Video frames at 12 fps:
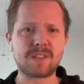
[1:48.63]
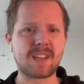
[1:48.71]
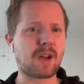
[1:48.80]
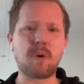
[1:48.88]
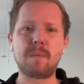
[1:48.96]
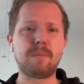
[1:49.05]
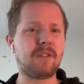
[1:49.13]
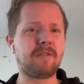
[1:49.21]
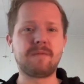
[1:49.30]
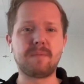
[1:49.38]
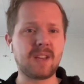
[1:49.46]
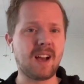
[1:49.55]
that go above
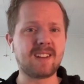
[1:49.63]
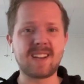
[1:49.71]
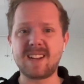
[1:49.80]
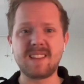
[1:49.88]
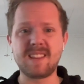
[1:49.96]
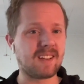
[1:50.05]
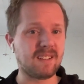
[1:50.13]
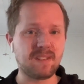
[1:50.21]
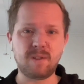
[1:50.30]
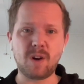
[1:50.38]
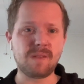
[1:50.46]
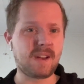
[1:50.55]
and beyond anything
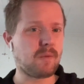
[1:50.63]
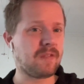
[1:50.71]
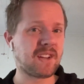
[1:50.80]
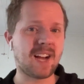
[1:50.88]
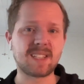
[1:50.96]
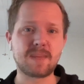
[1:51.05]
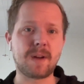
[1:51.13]
involved that we've talked